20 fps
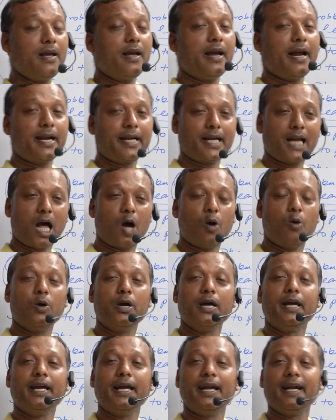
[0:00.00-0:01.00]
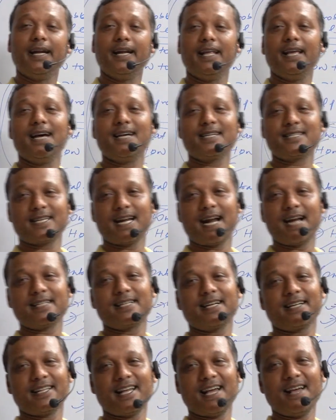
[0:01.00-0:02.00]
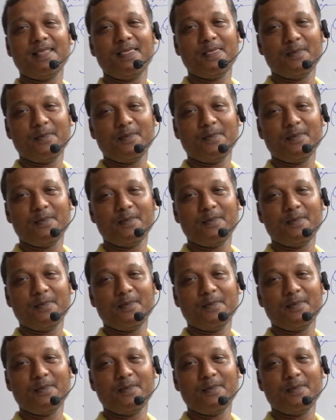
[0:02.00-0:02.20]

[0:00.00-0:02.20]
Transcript: And now India stands at the